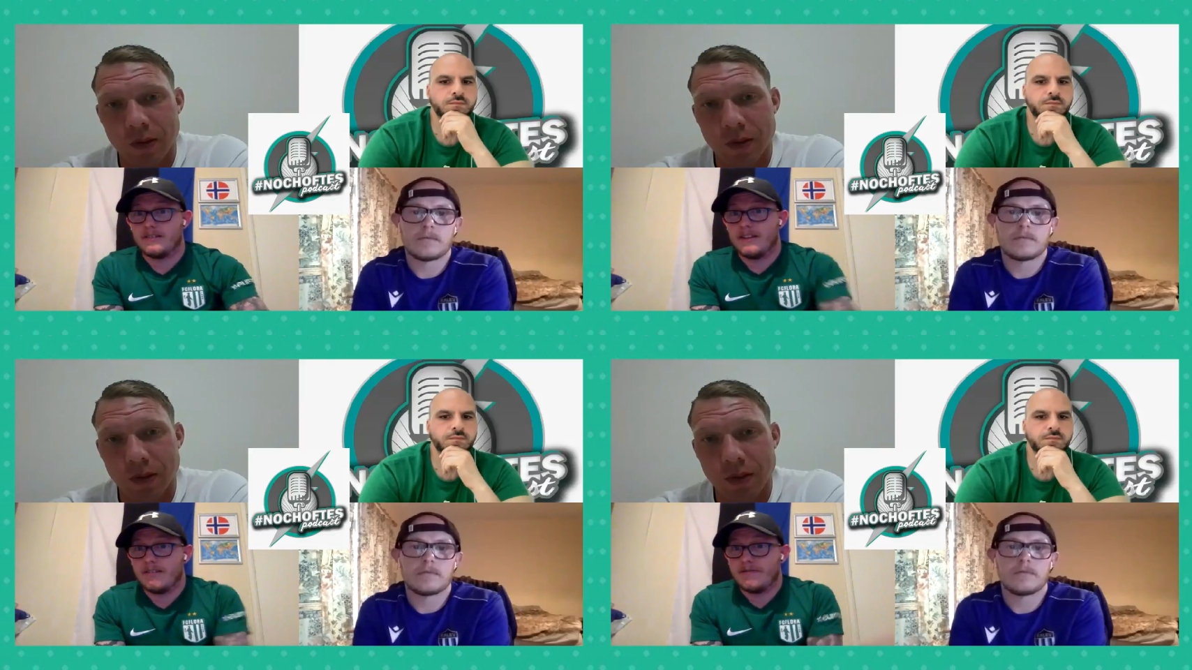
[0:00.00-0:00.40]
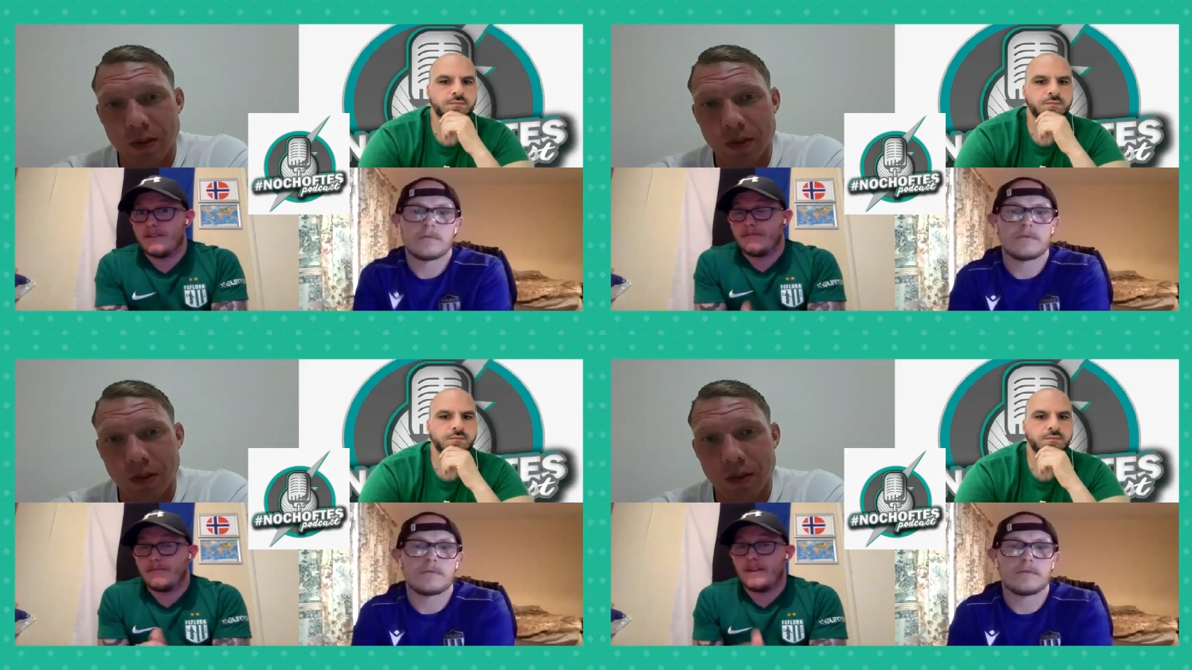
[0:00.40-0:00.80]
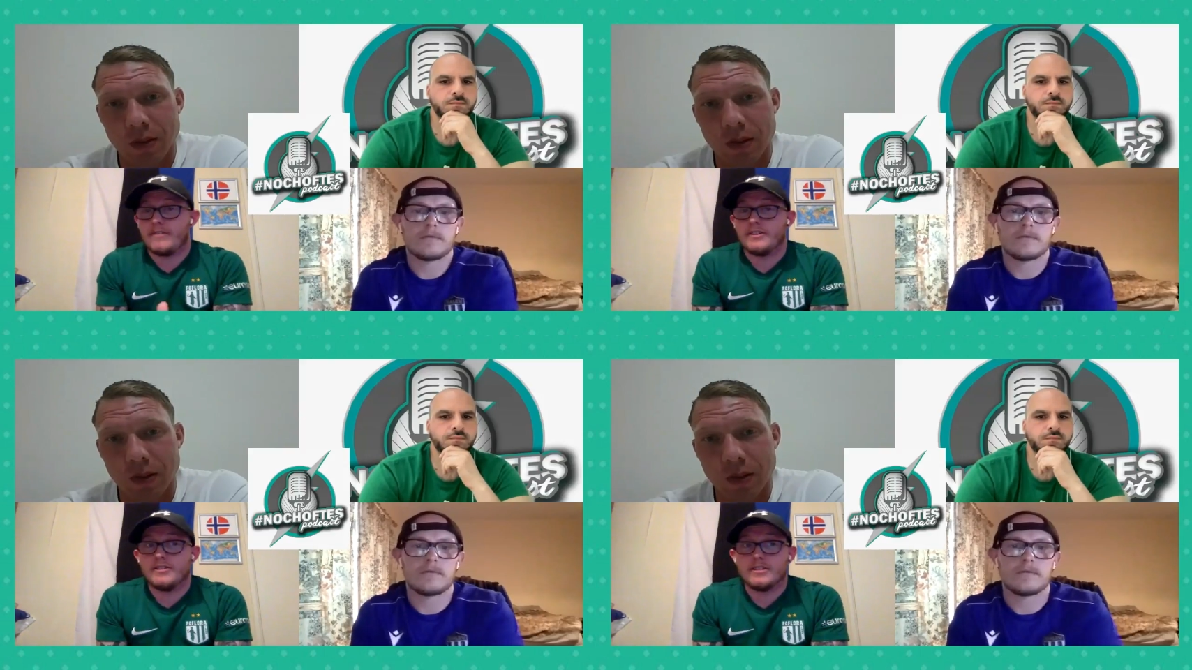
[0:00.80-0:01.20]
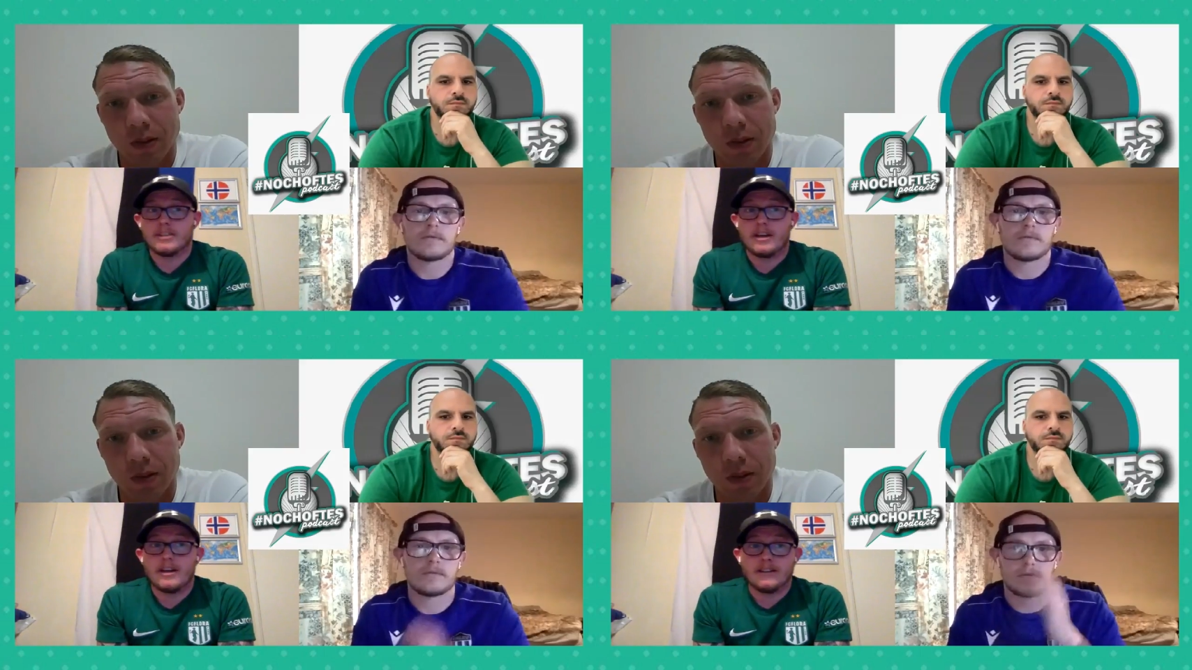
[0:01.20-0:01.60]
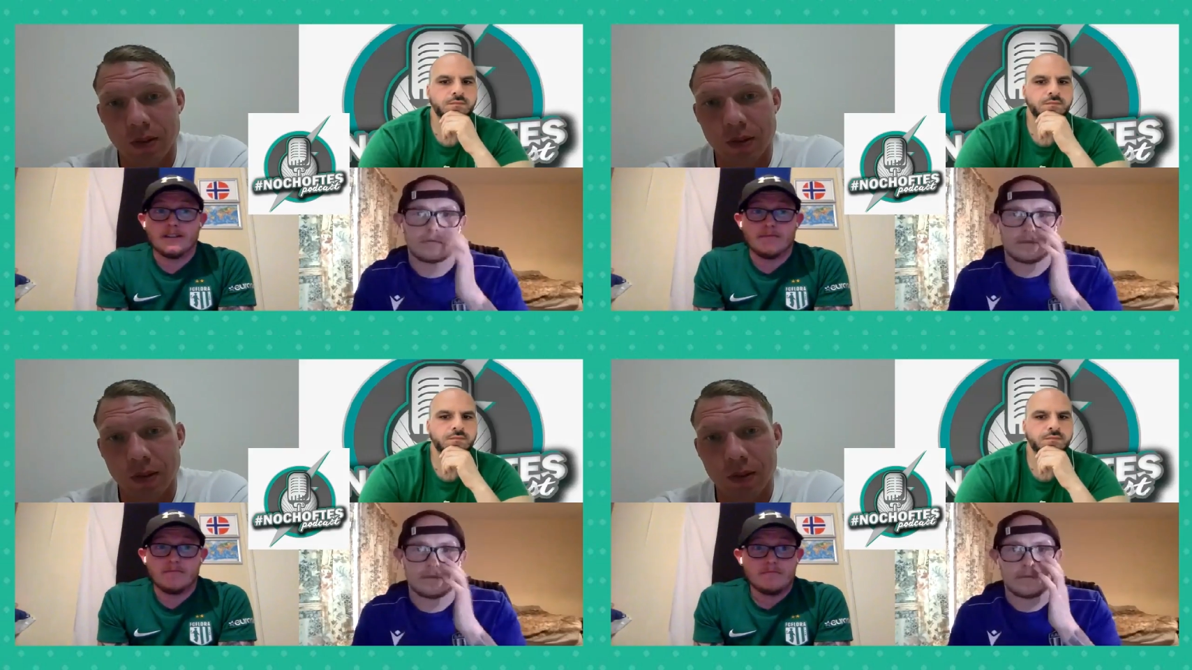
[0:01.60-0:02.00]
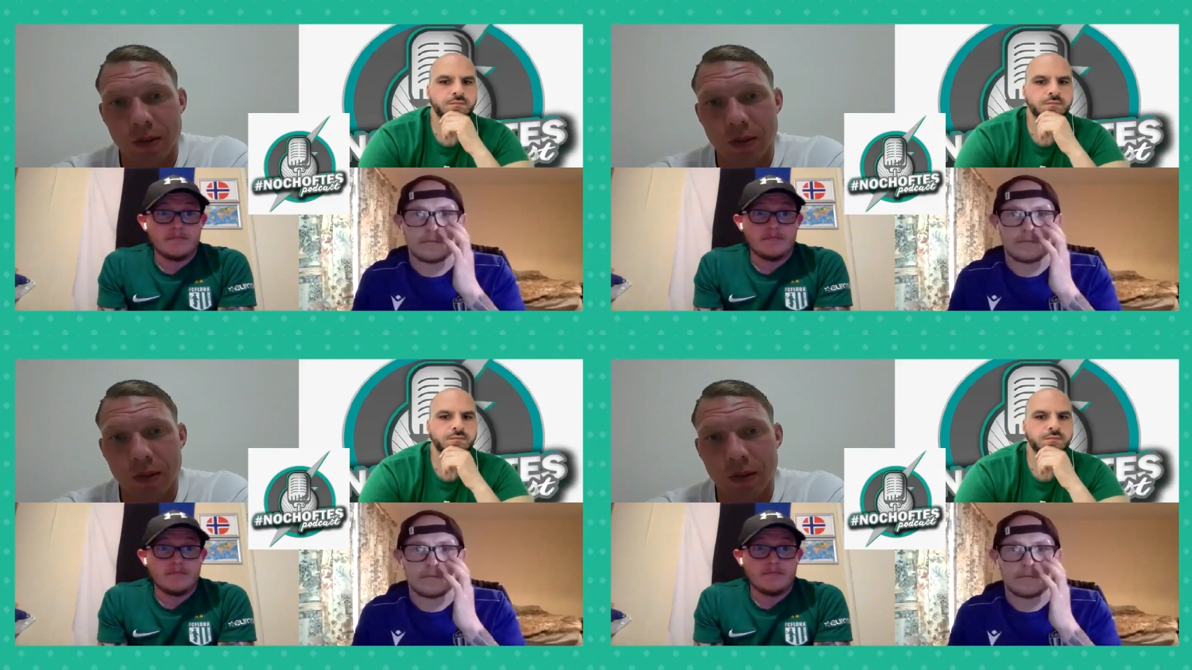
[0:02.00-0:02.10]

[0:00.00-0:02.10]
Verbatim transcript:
Speaker 1: They're, they're a very good side, and,